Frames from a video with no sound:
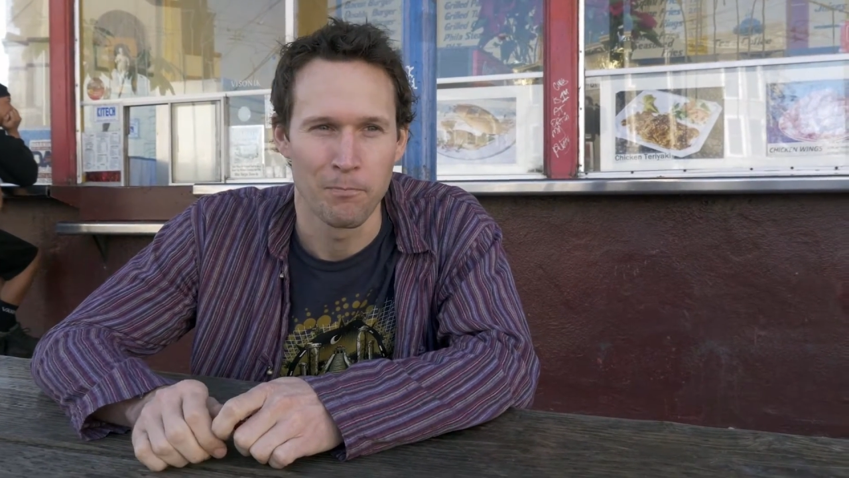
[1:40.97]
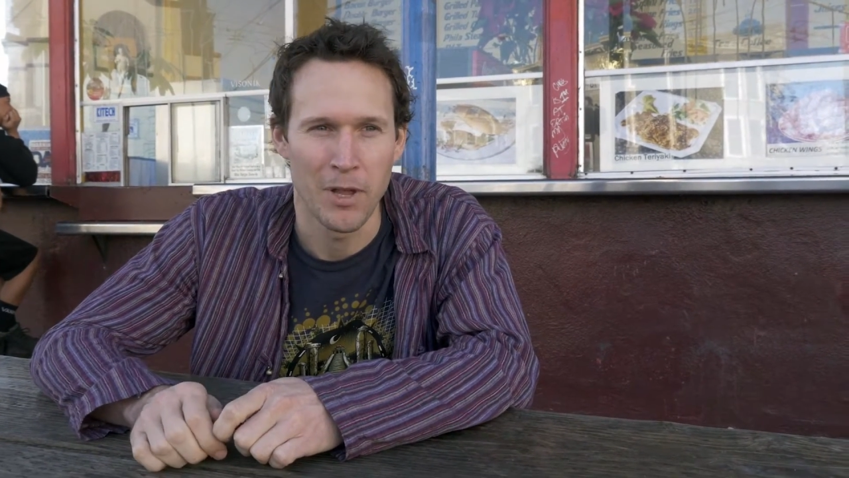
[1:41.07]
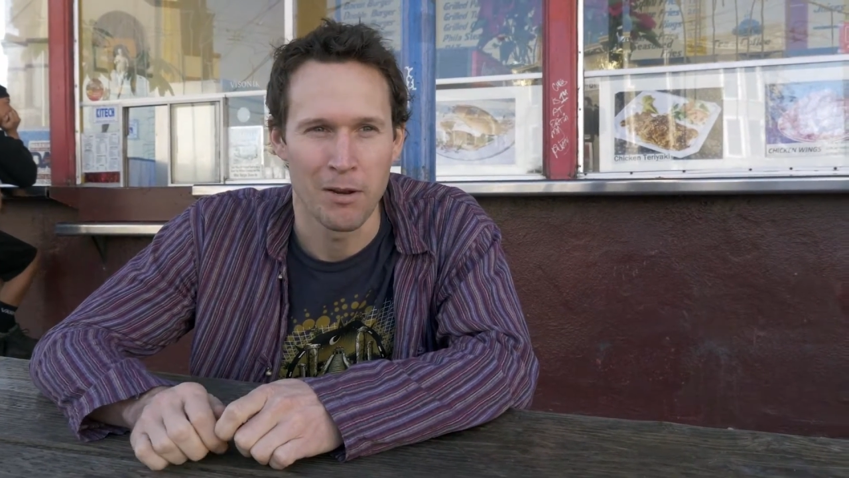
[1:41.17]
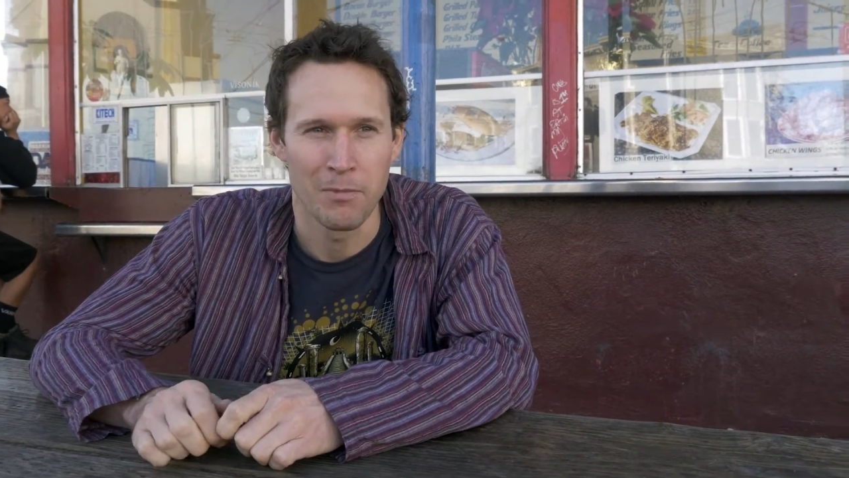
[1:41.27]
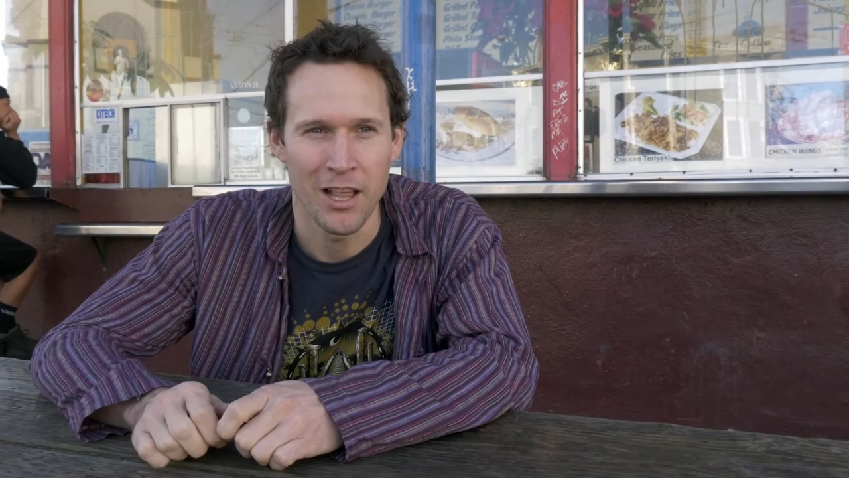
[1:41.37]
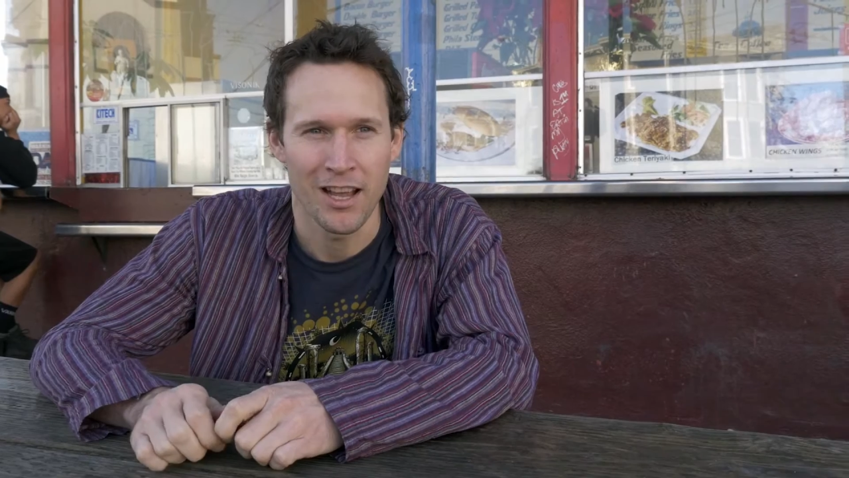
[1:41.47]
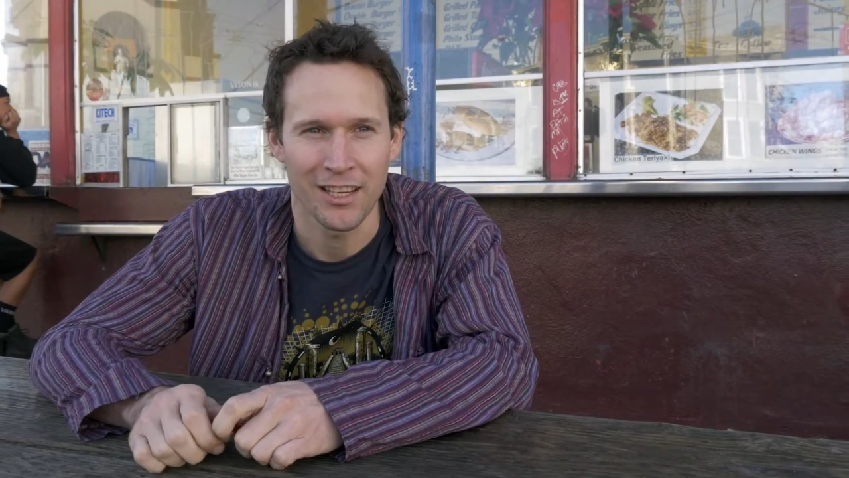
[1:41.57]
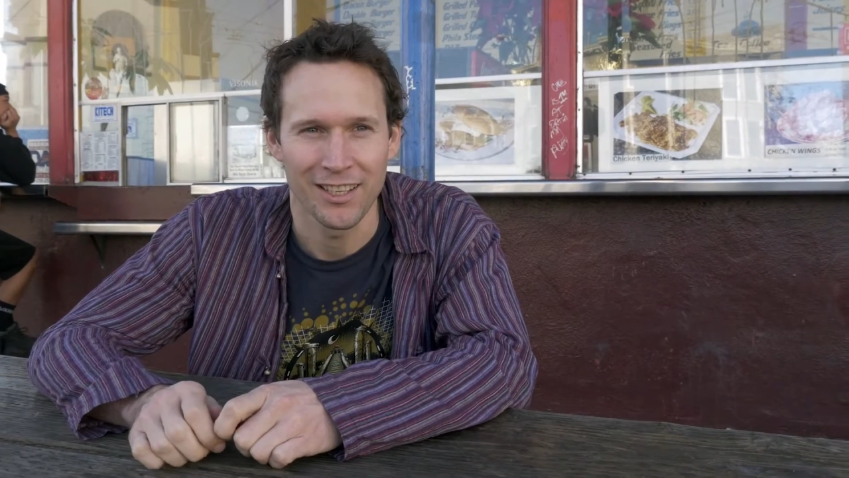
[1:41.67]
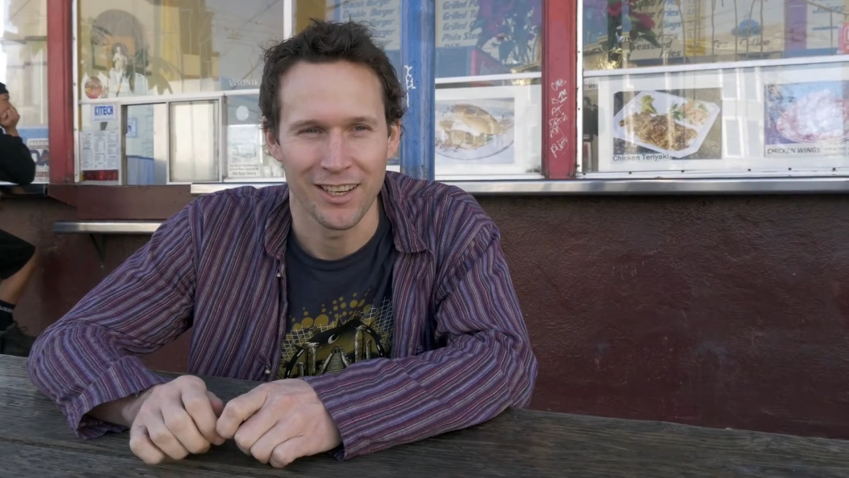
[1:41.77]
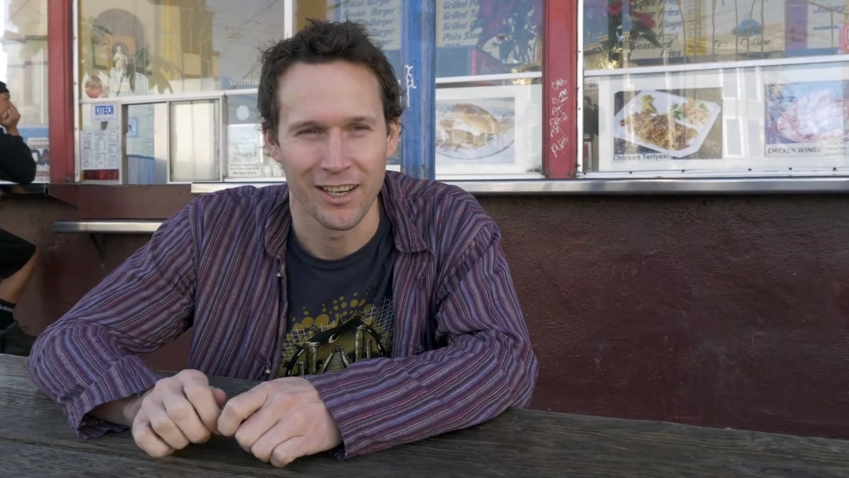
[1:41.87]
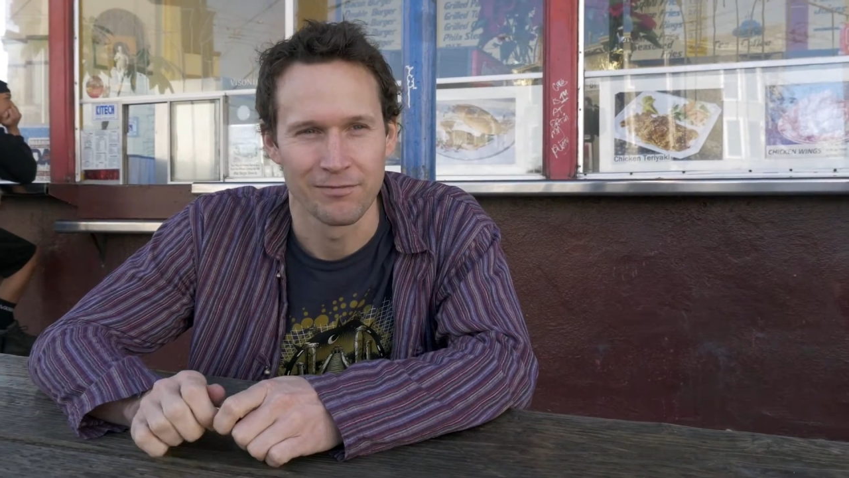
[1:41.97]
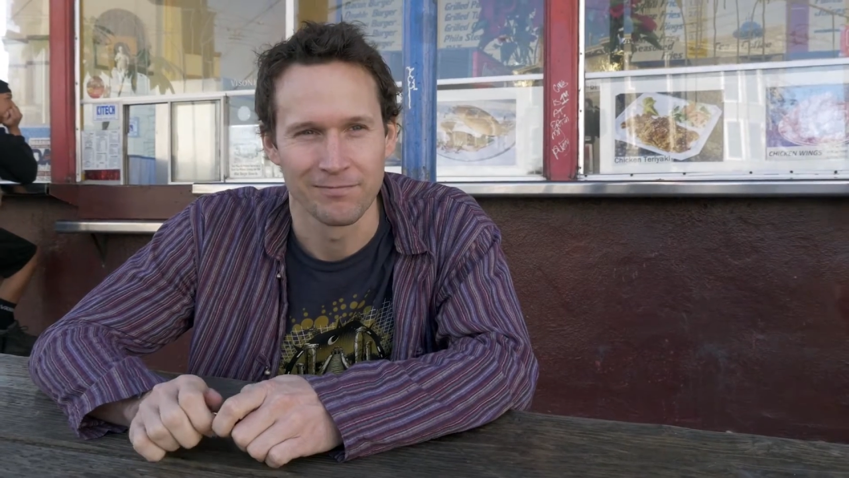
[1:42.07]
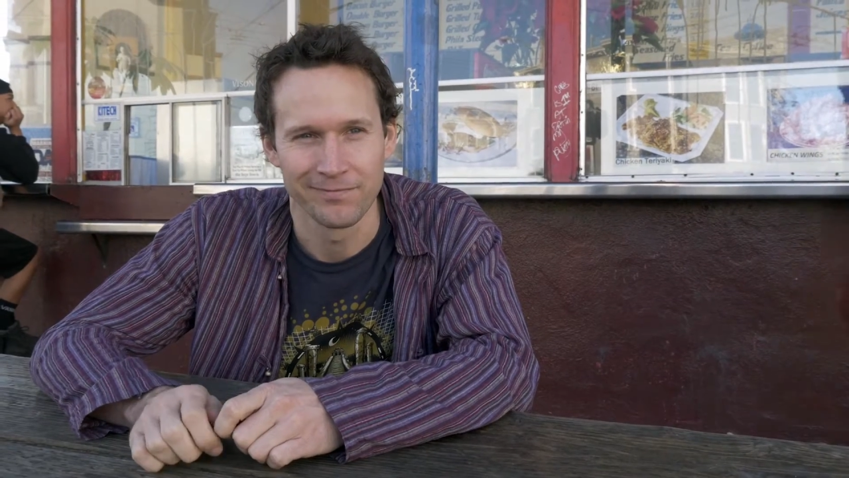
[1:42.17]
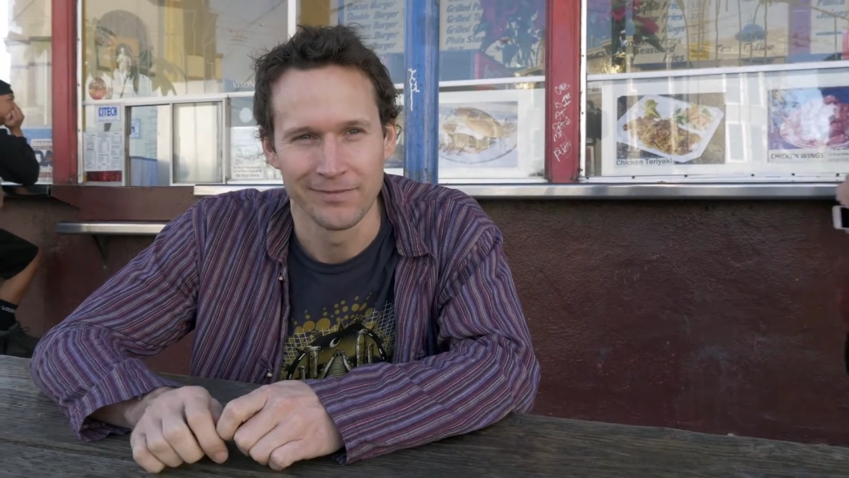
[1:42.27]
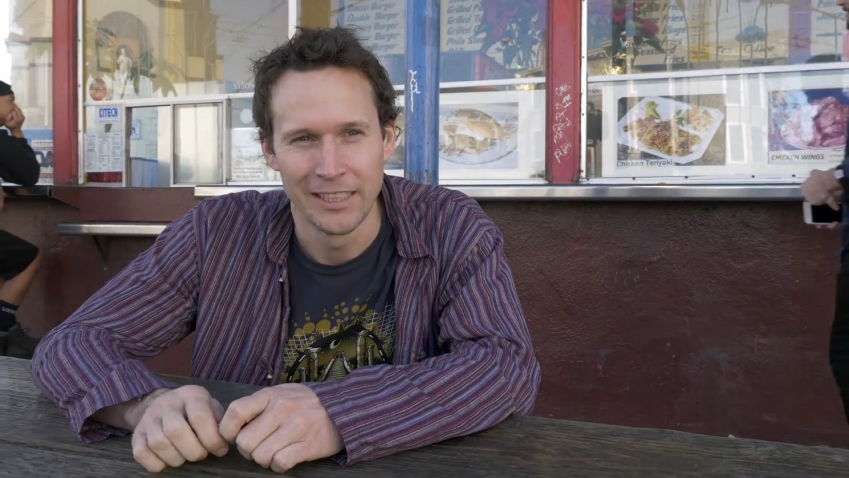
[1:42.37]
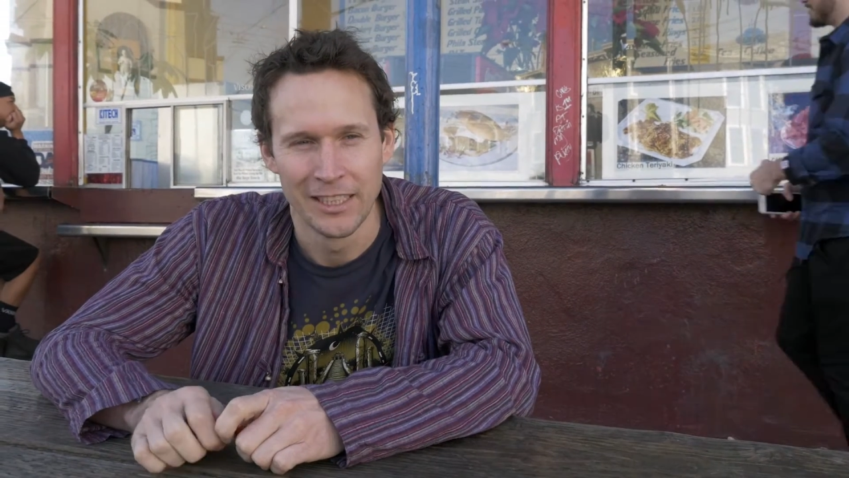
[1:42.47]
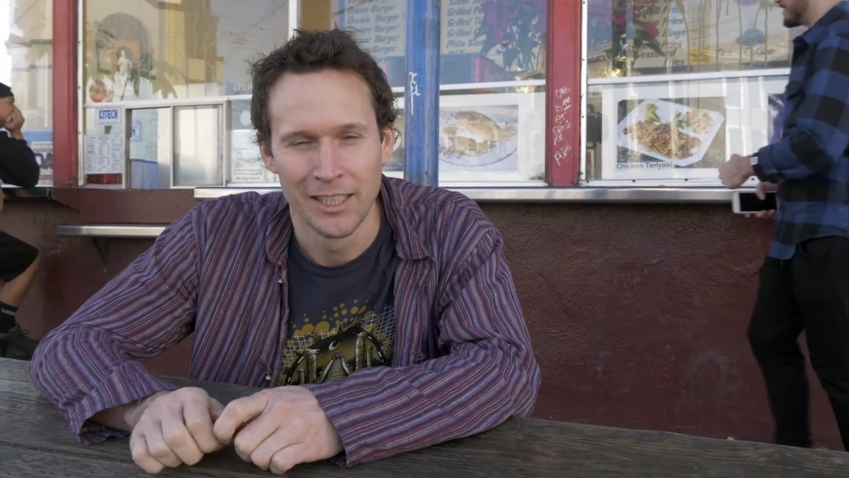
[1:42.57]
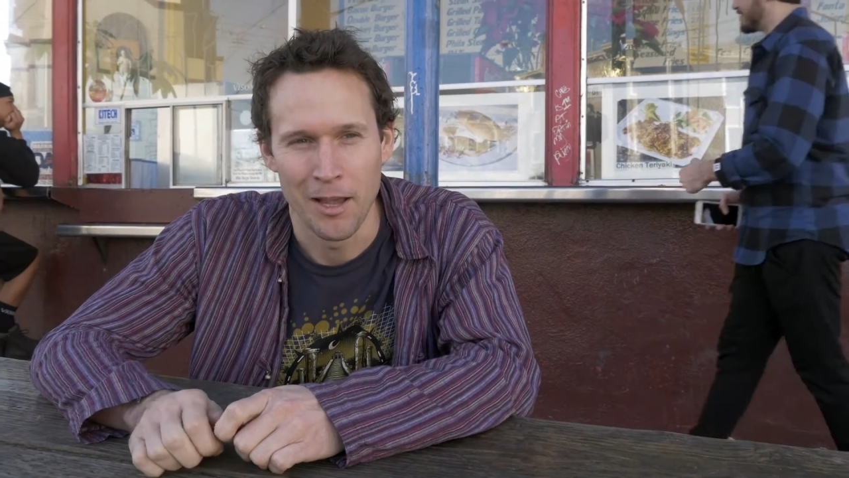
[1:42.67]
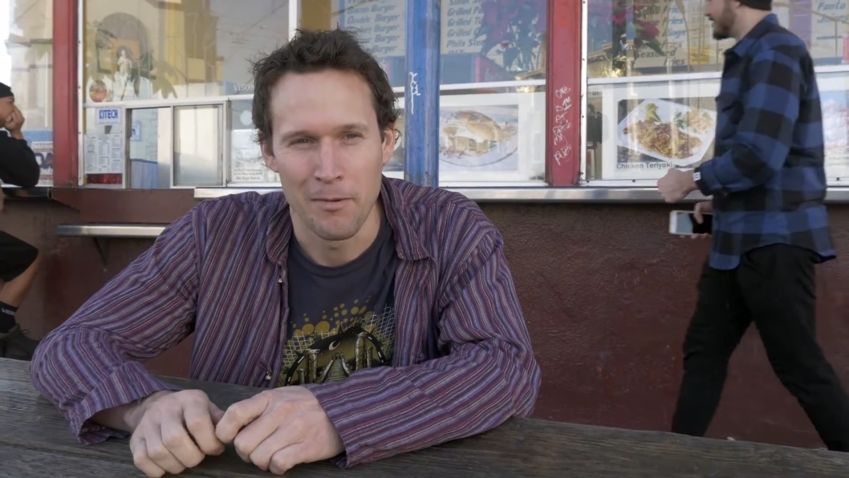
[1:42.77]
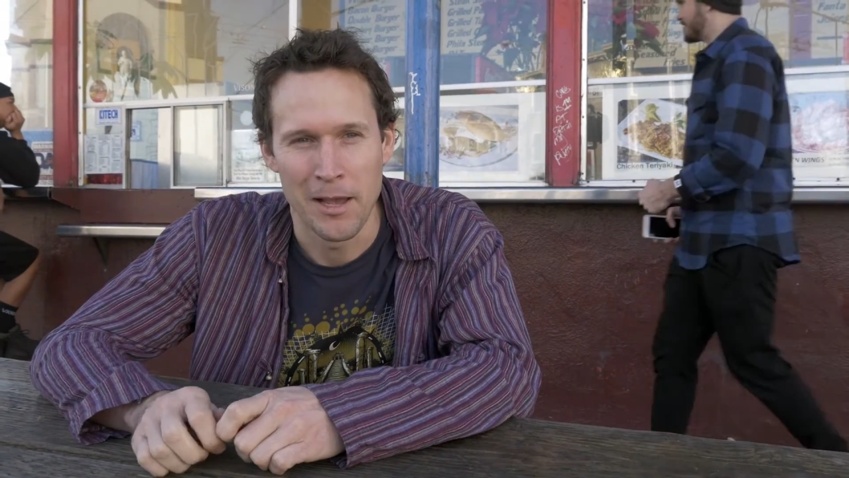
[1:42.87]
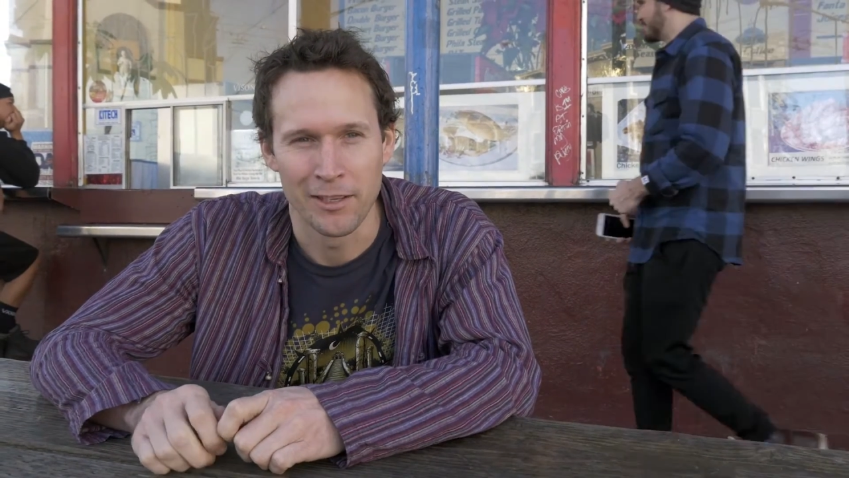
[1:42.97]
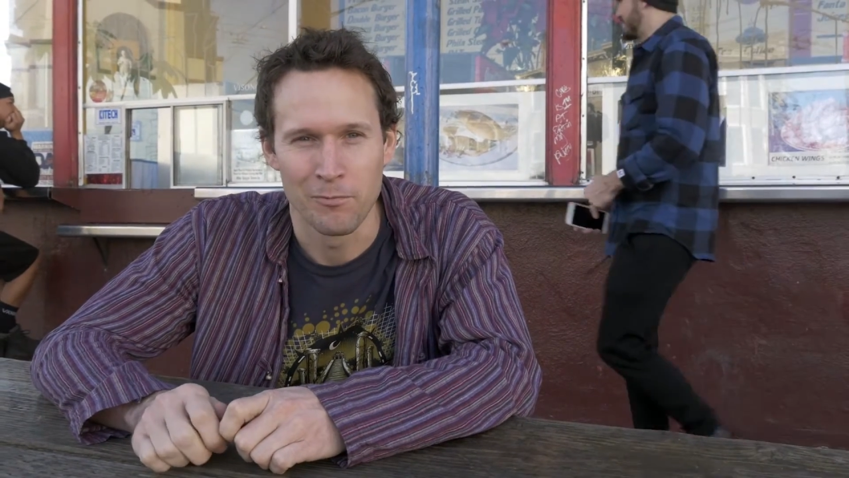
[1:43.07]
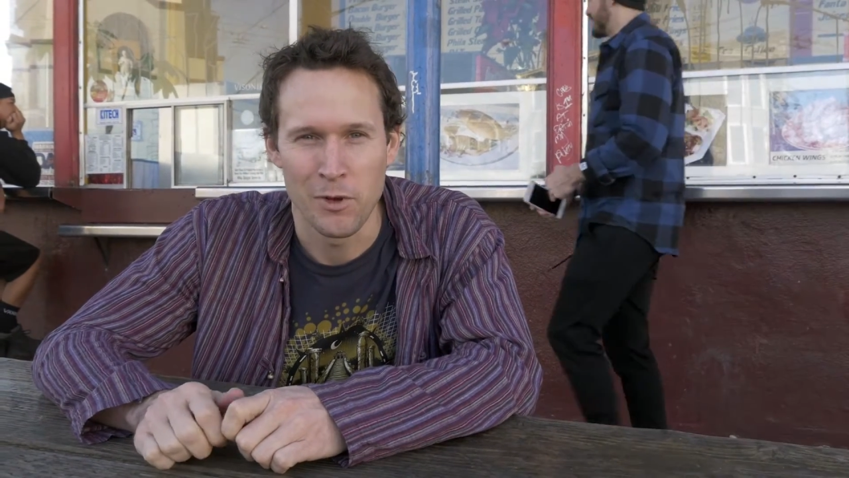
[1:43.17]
about a block, or about